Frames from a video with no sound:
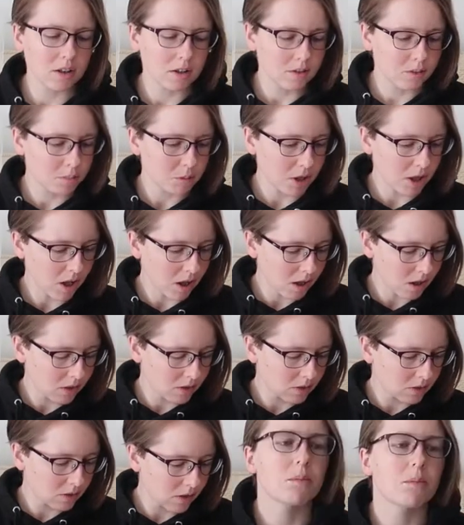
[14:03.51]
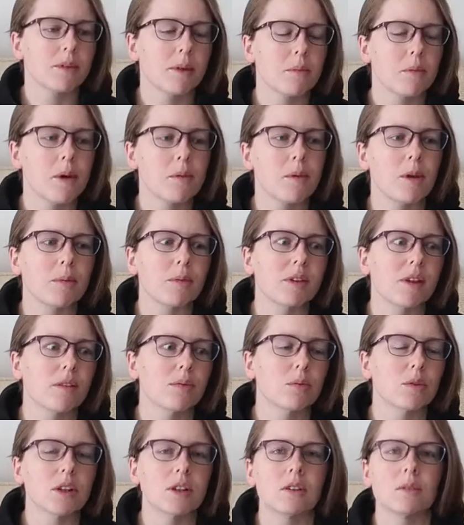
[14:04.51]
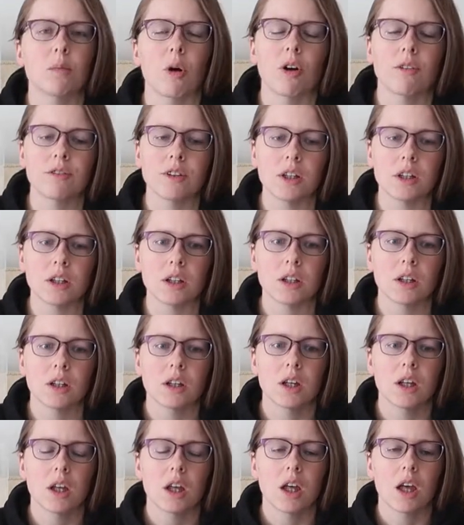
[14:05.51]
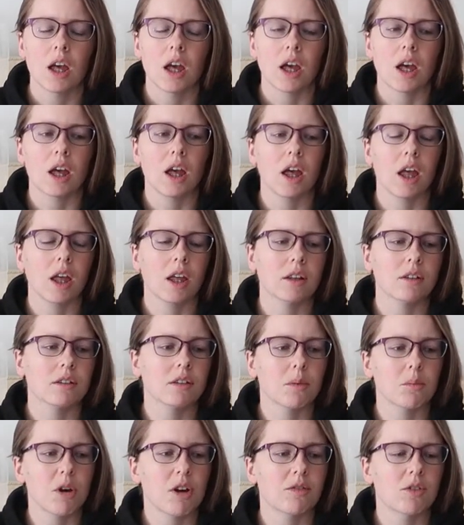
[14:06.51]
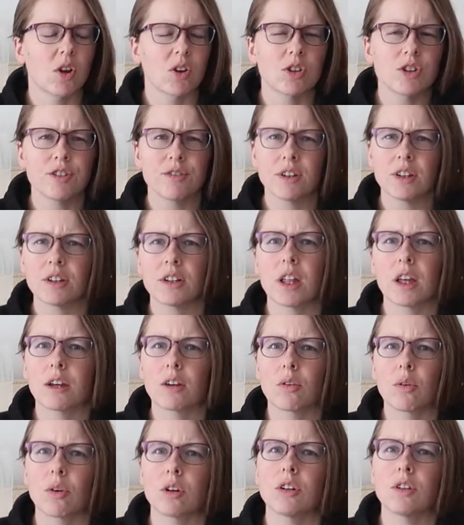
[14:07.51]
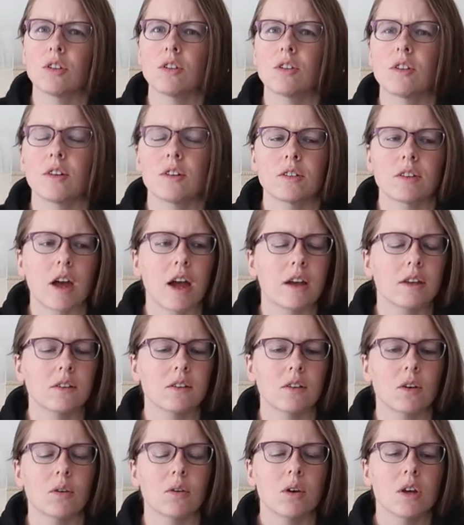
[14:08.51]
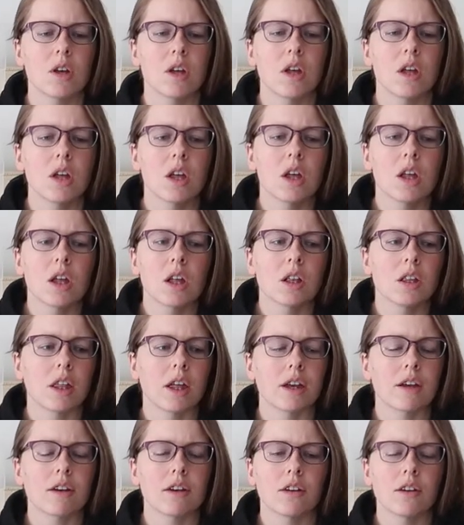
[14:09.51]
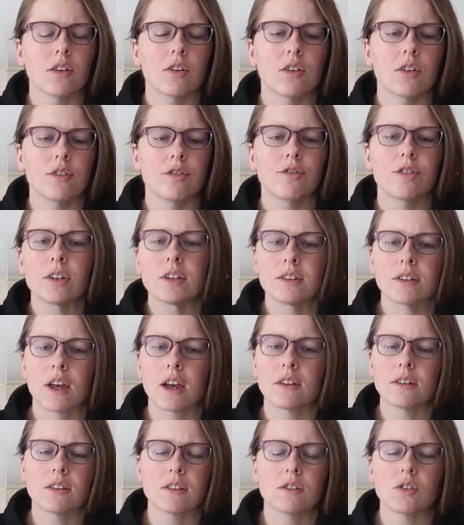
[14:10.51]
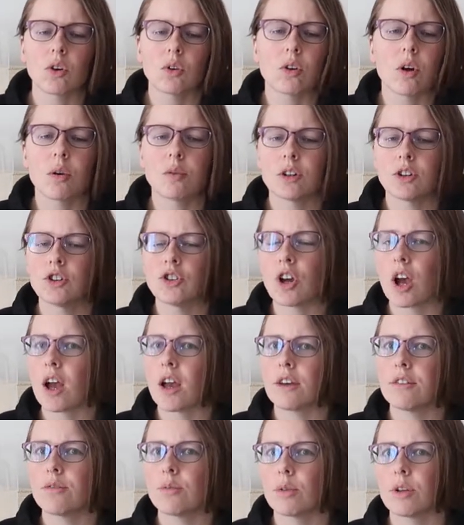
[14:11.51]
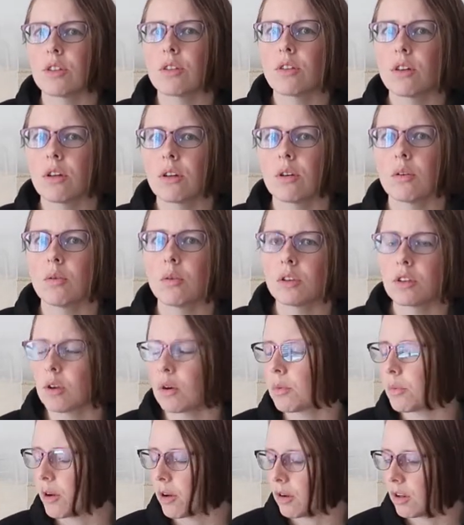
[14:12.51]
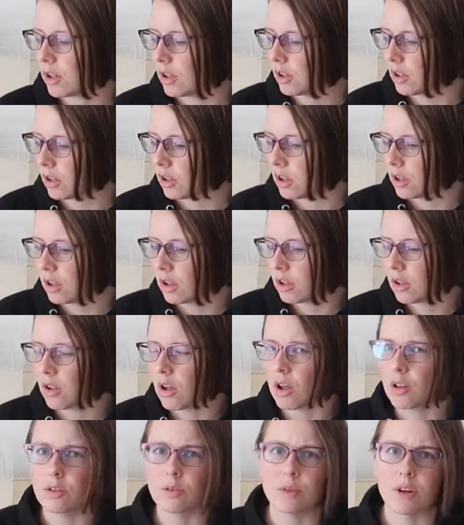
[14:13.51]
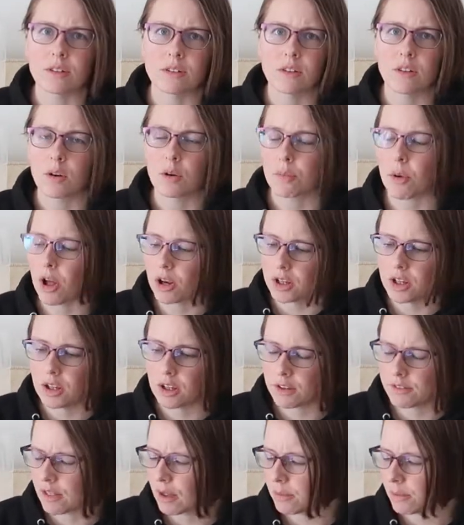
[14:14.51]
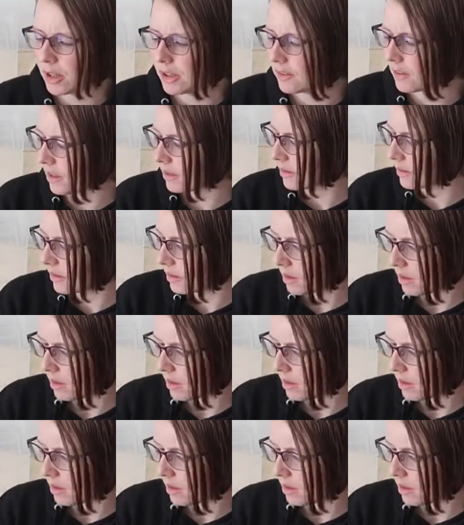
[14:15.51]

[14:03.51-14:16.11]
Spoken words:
is because some of my babies have really small feet and some have large feet, like according to their size. So like foot sizes don't always jive with what they're wearing on the rest of their body, if that makes sense.